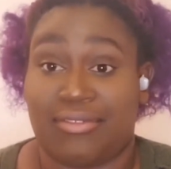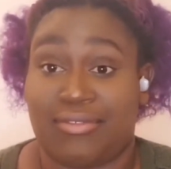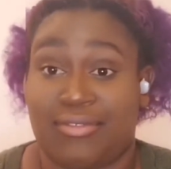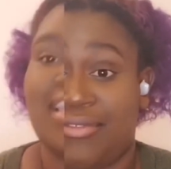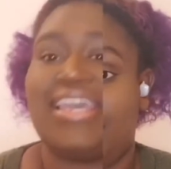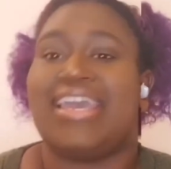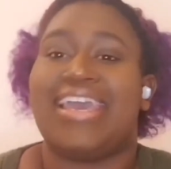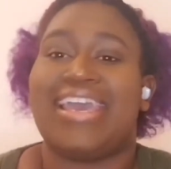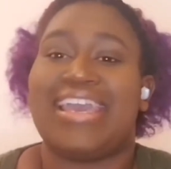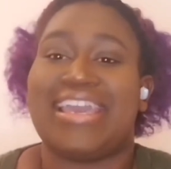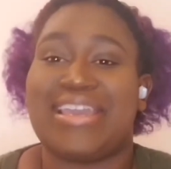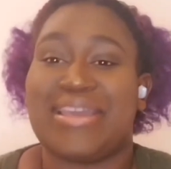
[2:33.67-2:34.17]

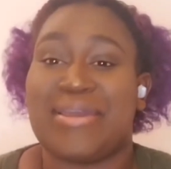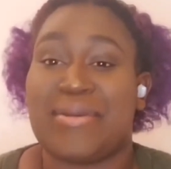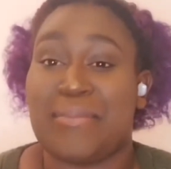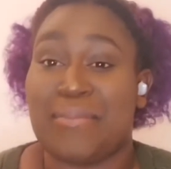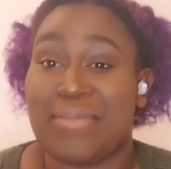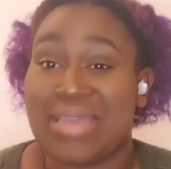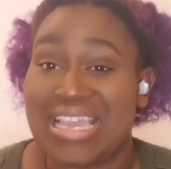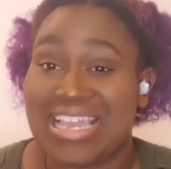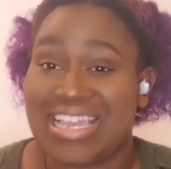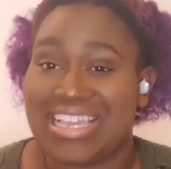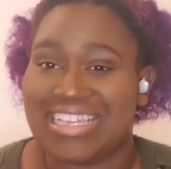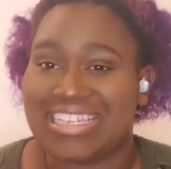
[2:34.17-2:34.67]
It
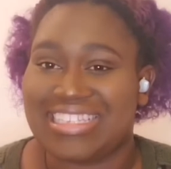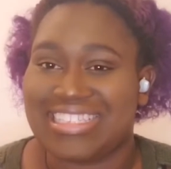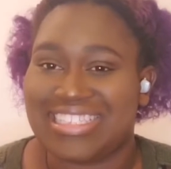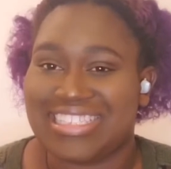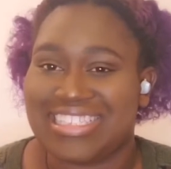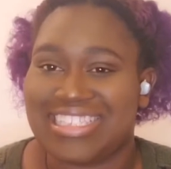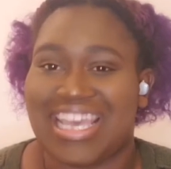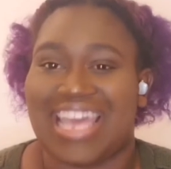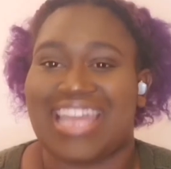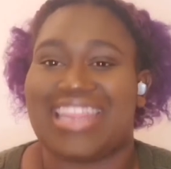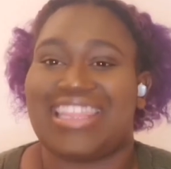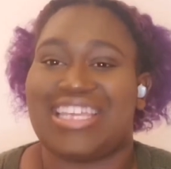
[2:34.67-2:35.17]
means
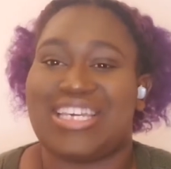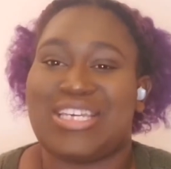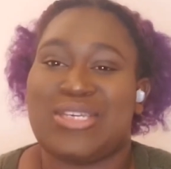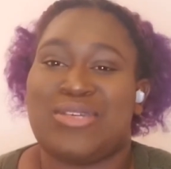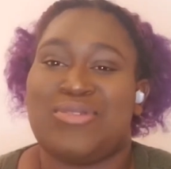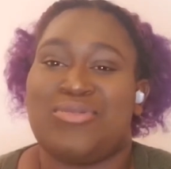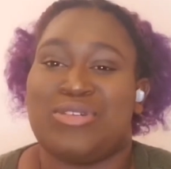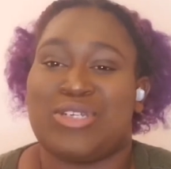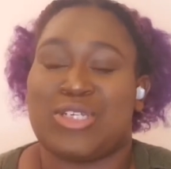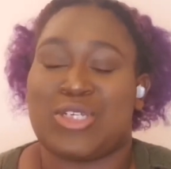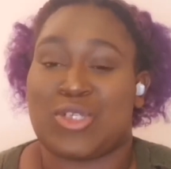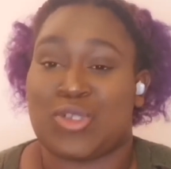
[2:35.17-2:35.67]
that you
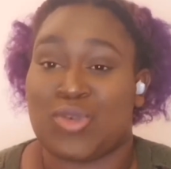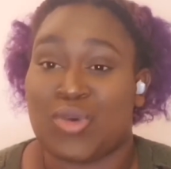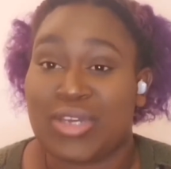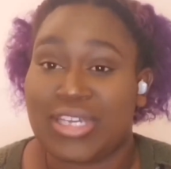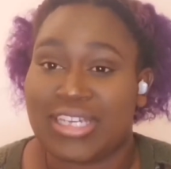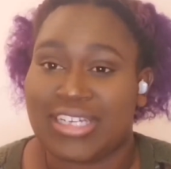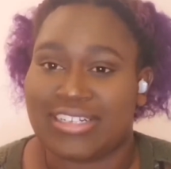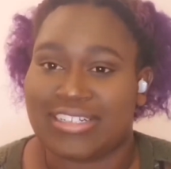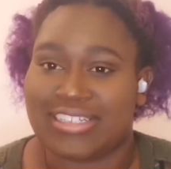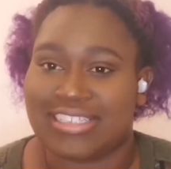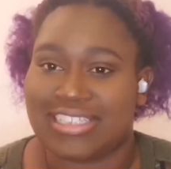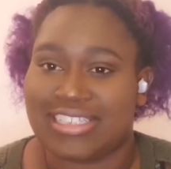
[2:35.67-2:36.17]
enjoy
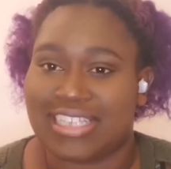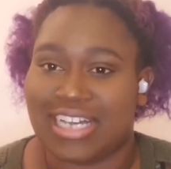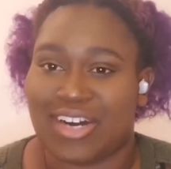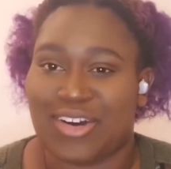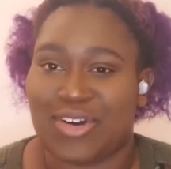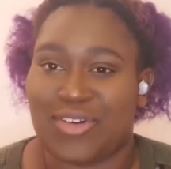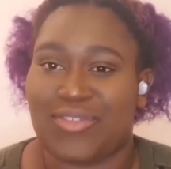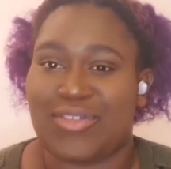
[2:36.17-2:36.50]
yourself